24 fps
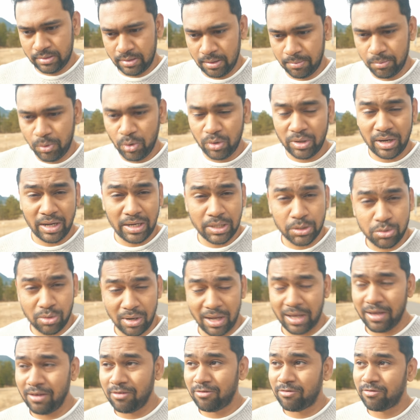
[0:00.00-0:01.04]
the more I
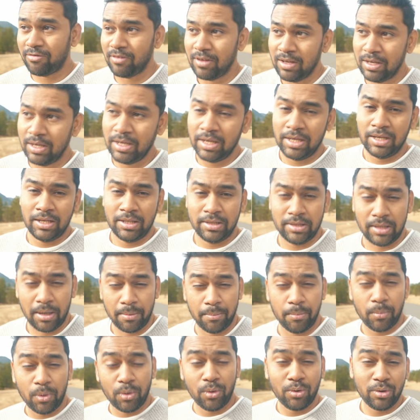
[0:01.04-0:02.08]
drive, the
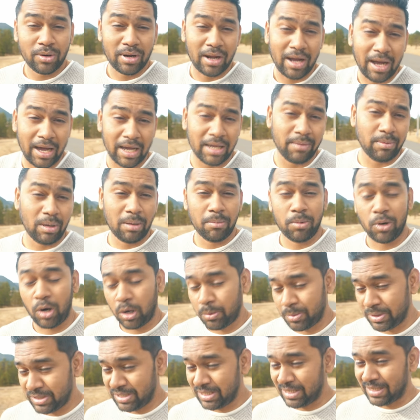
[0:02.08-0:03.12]
more high my
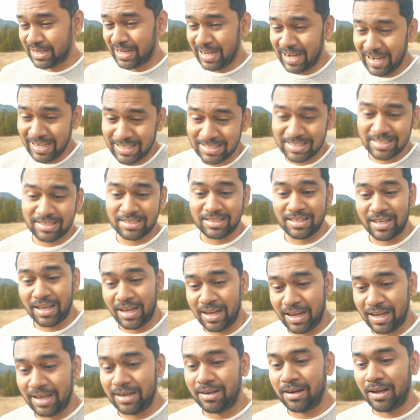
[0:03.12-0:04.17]
blood pressure gets,
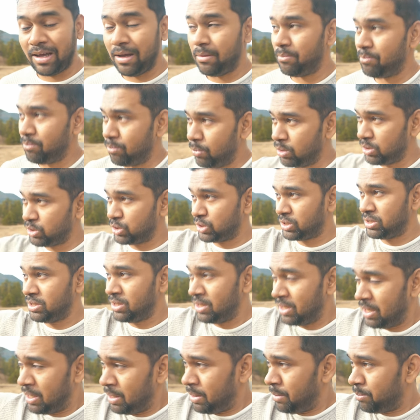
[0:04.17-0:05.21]
and I'm most
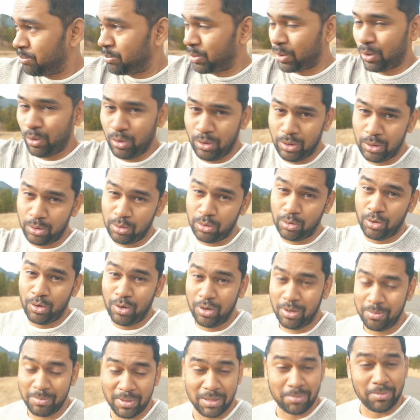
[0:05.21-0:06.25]
prone to
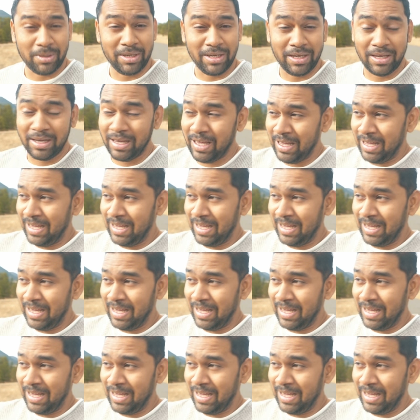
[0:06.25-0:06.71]
maybe